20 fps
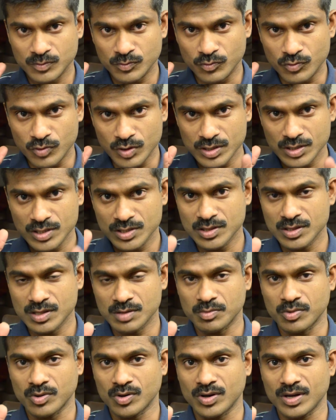Within the
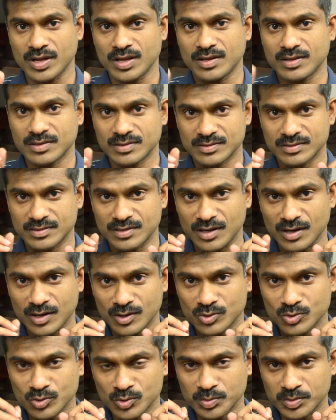body, there are
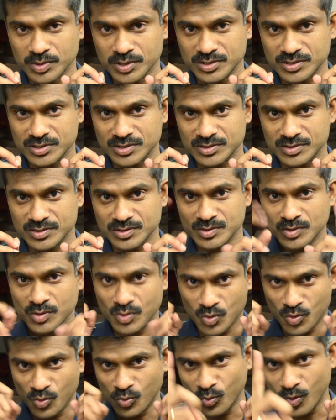two persons.
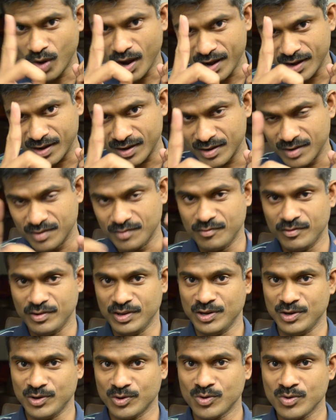One
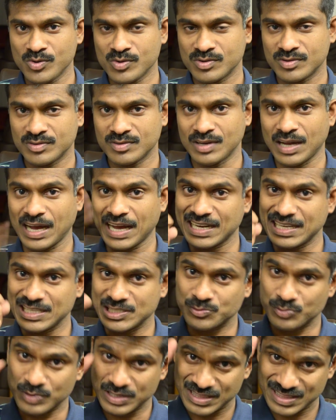we know, at
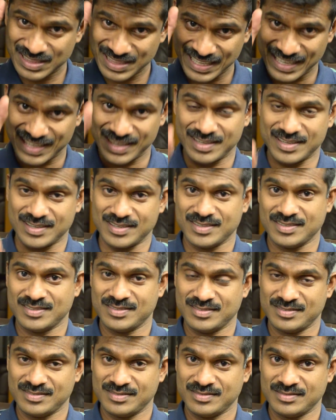least we think
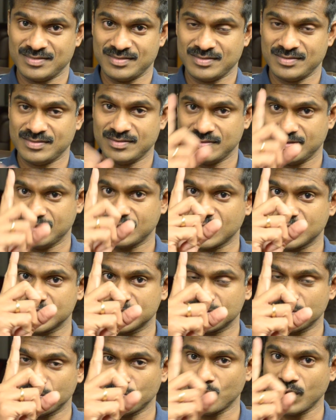that
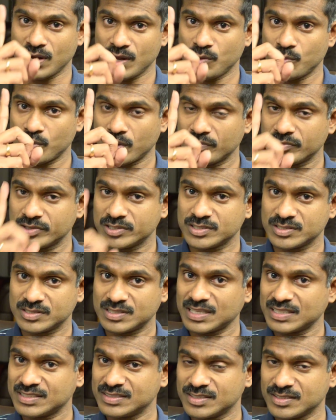is the only one which is
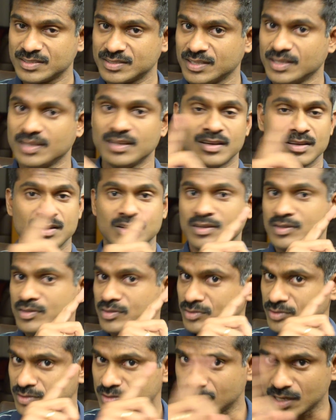existing.
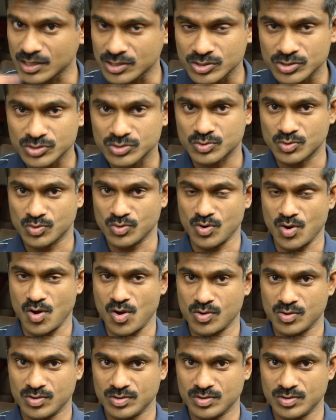That is wrong.